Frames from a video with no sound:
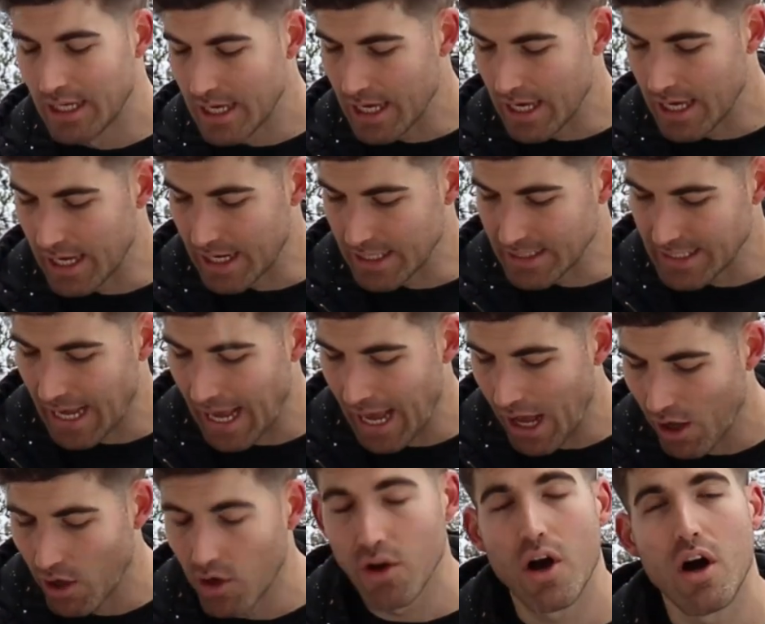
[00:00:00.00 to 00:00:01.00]
It has
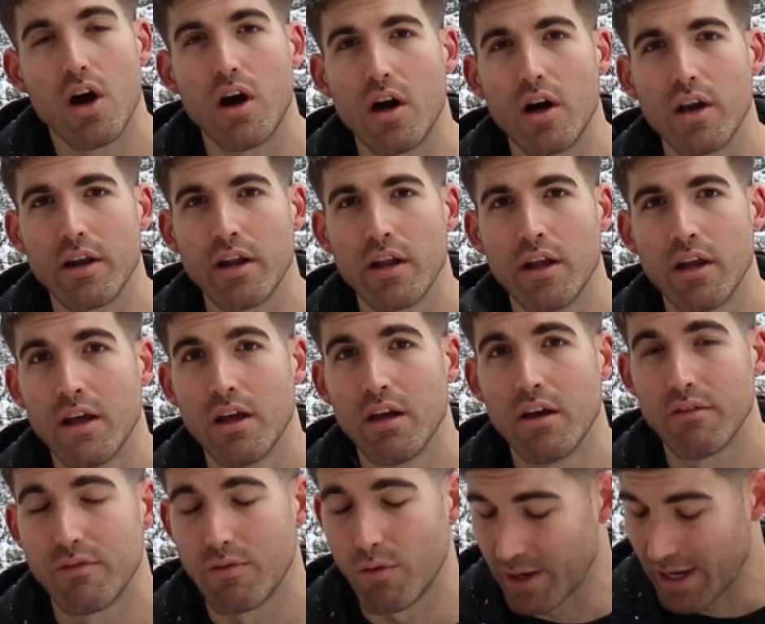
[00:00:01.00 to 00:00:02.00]
held on
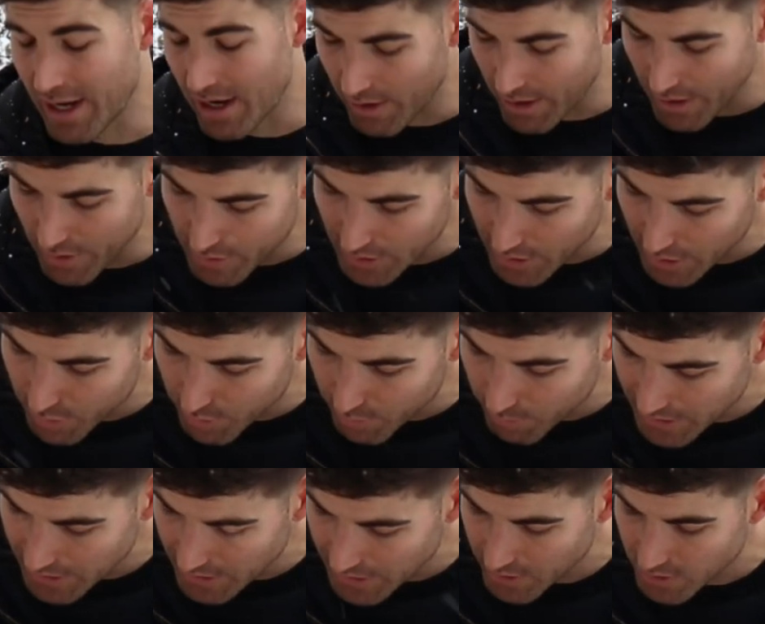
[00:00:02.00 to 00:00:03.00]
for now, I think,
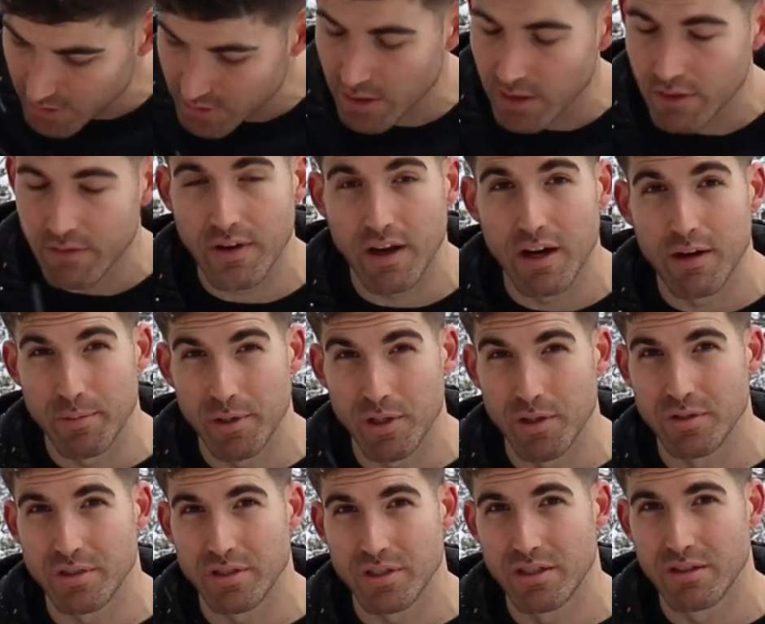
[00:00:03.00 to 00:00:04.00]
3 years of
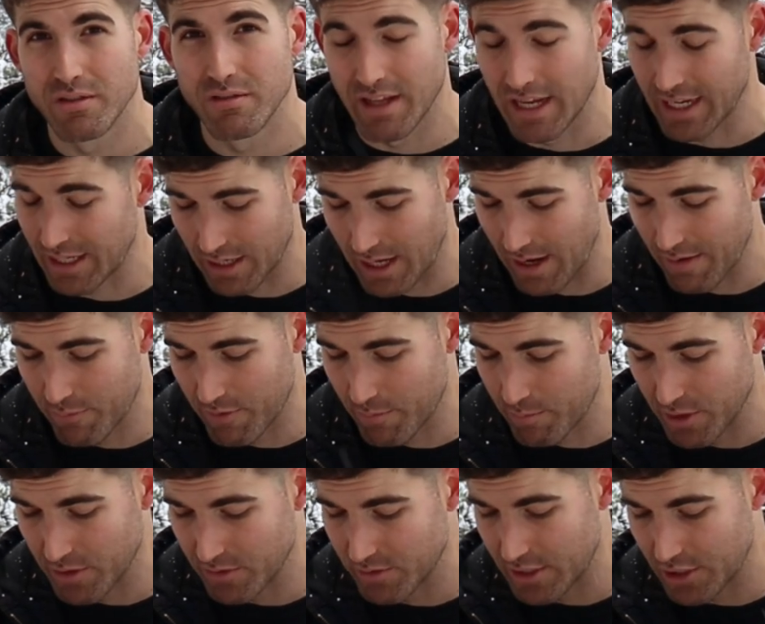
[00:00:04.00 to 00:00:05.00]
abuse. Like, I've
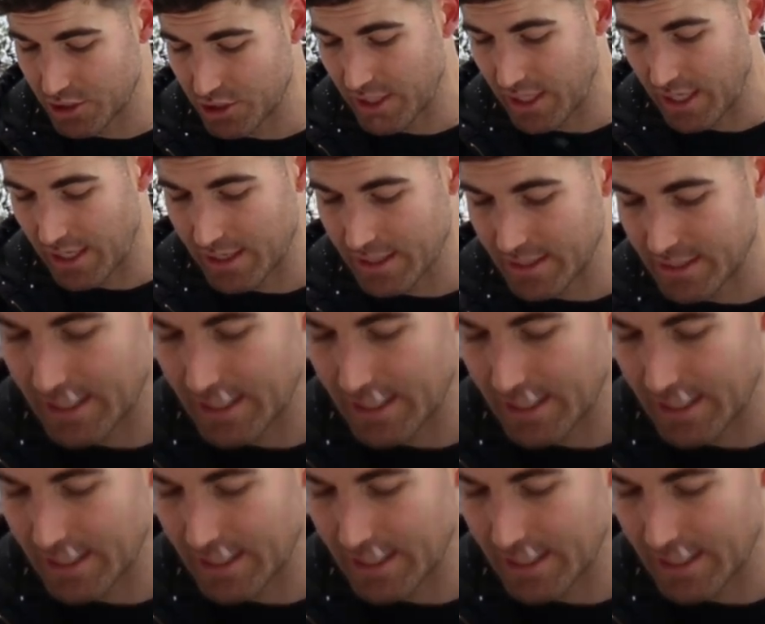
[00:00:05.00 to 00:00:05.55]
abused the shit out of this